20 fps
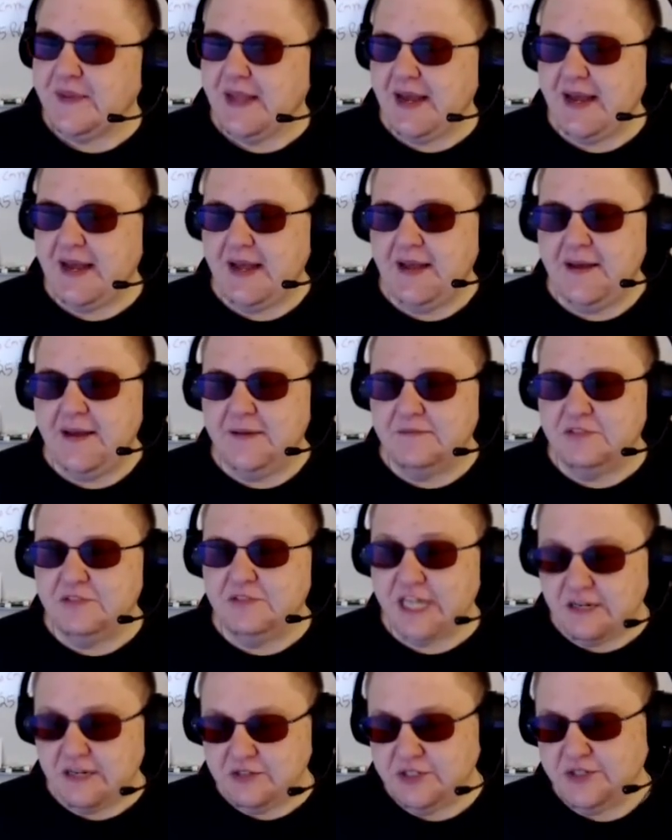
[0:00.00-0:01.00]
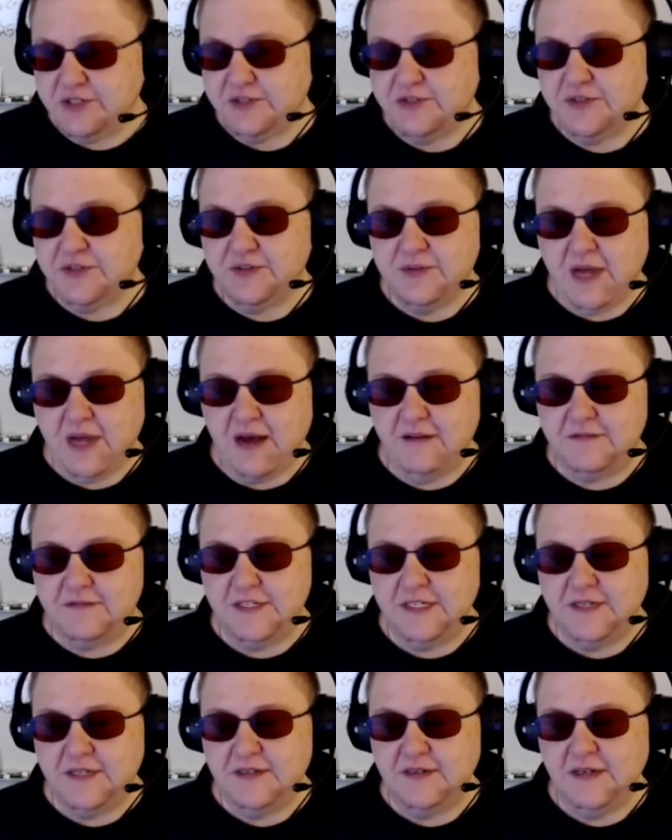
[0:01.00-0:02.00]
Chaucer's
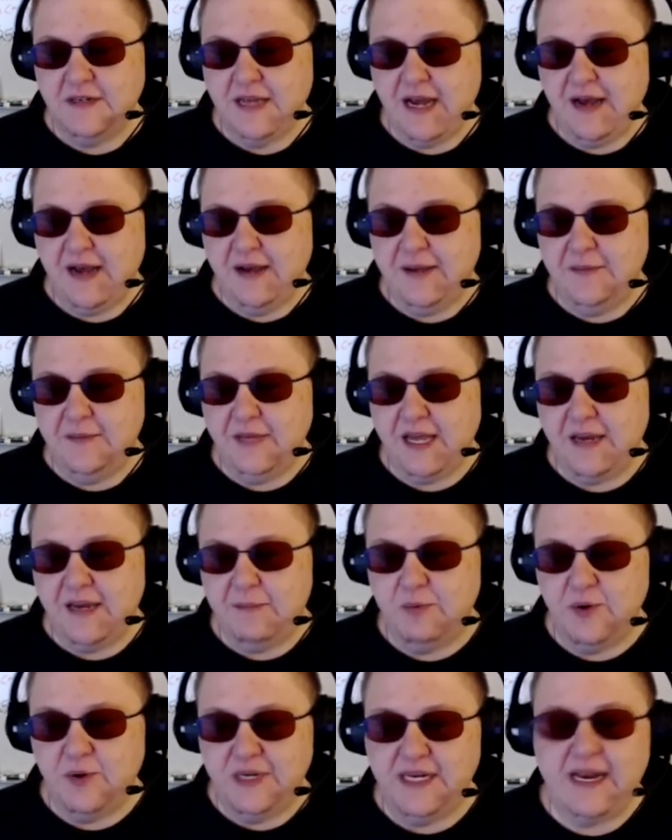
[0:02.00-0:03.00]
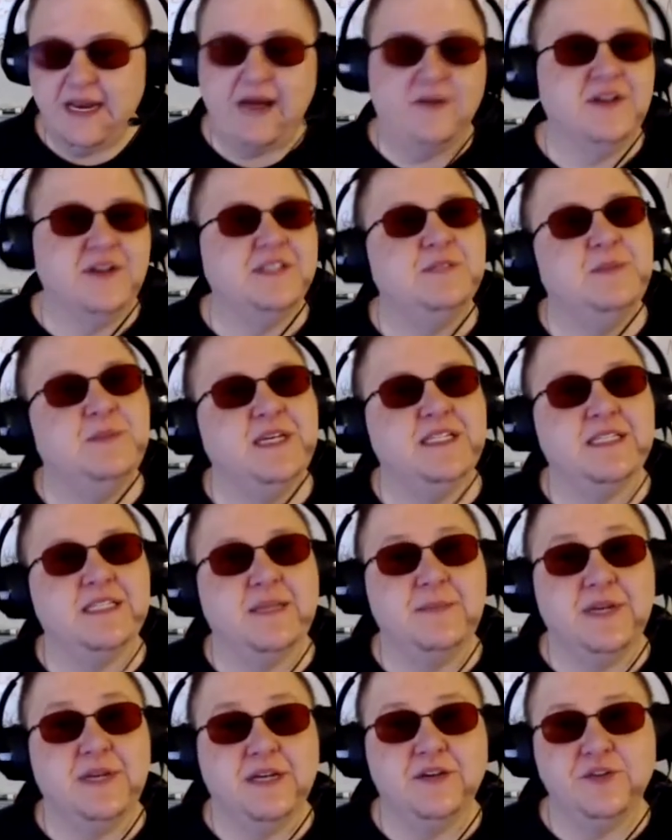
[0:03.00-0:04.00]
often kind of pointed out as being
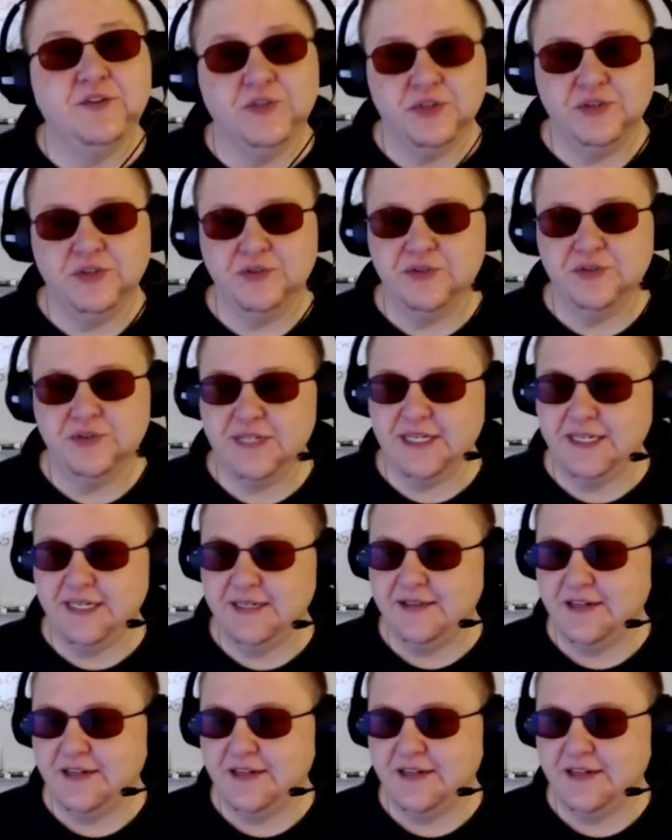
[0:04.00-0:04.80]
somebody who used it.